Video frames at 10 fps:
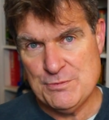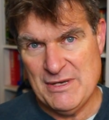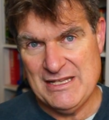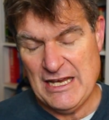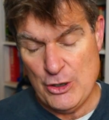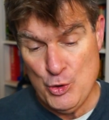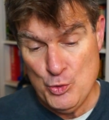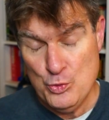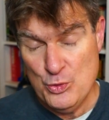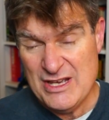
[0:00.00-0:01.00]
media who
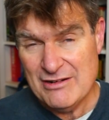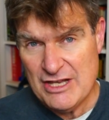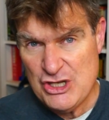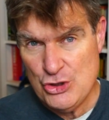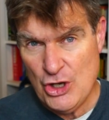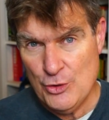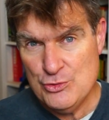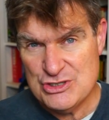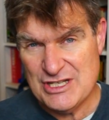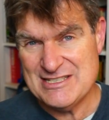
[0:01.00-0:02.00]
really
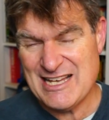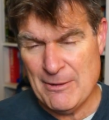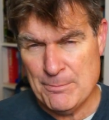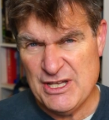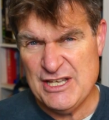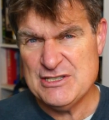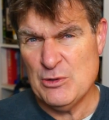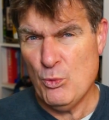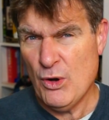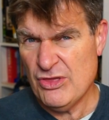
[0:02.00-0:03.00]
knows these companies
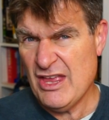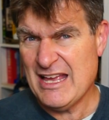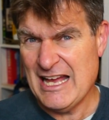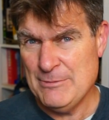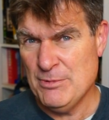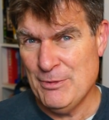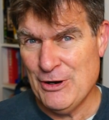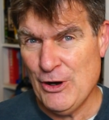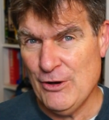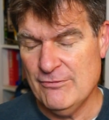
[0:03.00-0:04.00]
and what they're
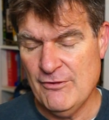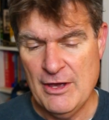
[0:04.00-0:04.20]
capable of